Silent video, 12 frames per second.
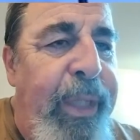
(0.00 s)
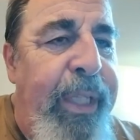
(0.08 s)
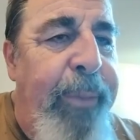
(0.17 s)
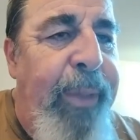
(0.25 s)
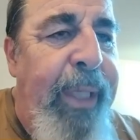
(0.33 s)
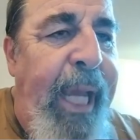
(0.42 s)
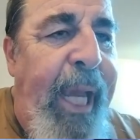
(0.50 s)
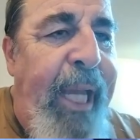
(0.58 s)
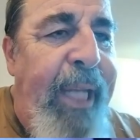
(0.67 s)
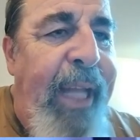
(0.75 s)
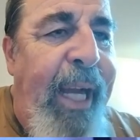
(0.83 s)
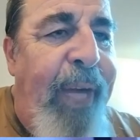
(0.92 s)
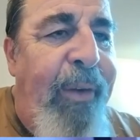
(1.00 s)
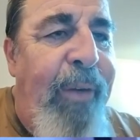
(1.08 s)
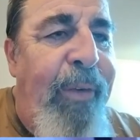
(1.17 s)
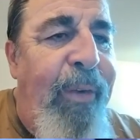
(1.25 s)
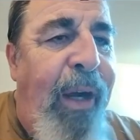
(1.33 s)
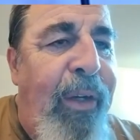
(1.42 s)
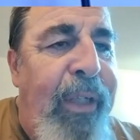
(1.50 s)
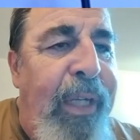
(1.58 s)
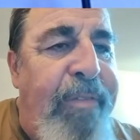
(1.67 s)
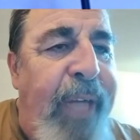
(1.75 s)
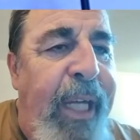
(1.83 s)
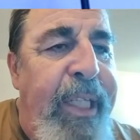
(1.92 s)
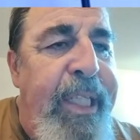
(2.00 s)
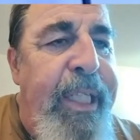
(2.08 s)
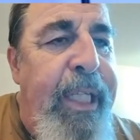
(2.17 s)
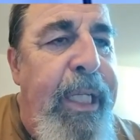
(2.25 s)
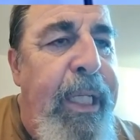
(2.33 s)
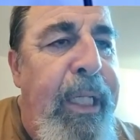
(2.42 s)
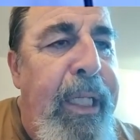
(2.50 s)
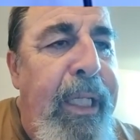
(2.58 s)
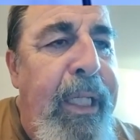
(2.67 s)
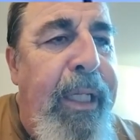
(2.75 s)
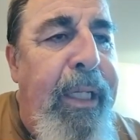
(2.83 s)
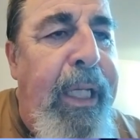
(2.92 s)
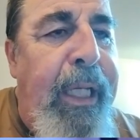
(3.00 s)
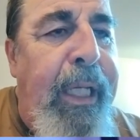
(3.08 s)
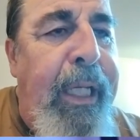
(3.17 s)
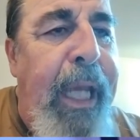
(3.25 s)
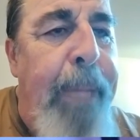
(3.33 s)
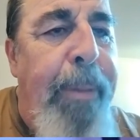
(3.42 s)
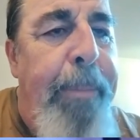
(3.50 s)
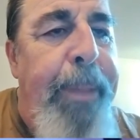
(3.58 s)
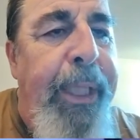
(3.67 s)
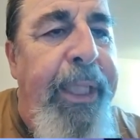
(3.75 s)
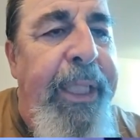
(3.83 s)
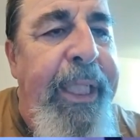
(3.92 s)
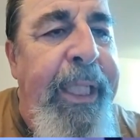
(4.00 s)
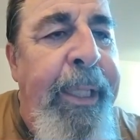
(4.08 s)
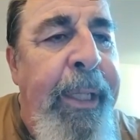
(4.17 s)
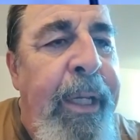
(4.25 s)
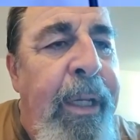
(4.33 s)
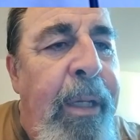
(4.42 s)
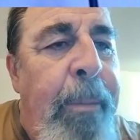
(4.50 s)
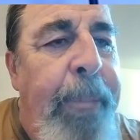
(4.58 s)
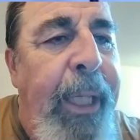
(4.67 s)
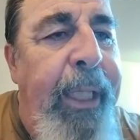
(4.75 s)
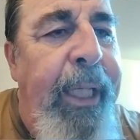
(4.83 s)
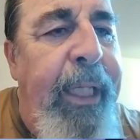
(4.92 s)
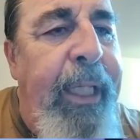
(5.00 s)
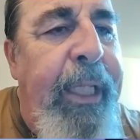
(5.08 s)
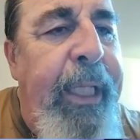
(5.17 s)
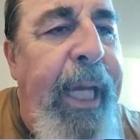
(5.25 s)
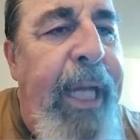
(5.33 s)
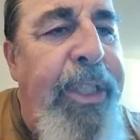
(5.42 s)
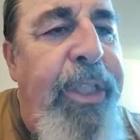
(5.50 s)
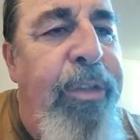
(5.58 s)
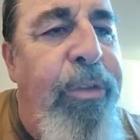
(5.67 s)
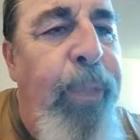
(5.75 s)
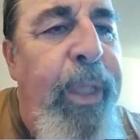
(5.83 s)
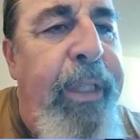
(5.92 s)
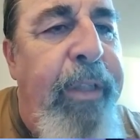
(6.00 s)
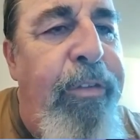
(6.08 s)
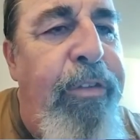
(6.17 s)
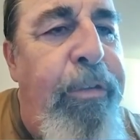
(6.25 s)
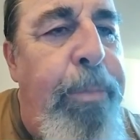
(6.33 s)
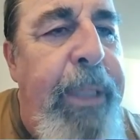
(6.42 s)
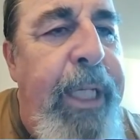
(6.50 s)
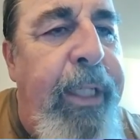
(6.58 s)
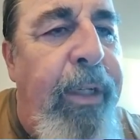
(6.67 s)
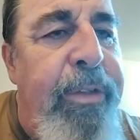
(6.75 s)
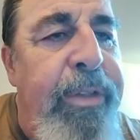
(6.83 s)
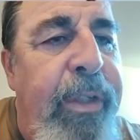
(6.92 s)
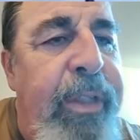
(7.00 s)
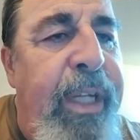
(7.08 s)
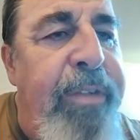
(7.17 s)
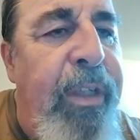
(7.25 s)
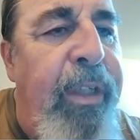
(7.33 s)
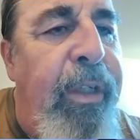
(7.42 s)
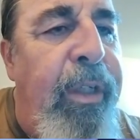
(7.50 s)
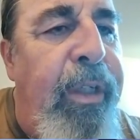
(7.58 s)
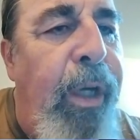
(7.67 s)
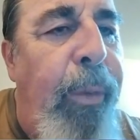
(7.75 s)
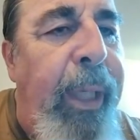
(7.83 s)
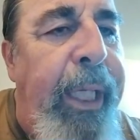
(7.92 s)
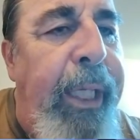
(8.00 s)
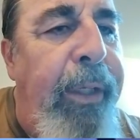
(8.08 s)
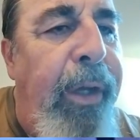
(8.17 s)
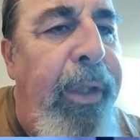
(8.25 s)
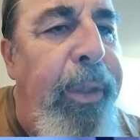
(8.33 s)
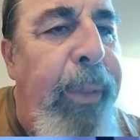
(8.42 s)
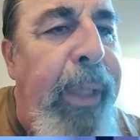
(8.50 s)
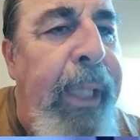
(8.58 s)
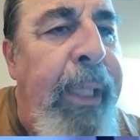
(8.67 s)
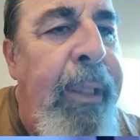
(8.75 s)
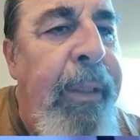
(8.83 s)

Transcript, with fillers: that would add that R F I D capability, but it clashes with the speaker, so it doesn't go in all the way.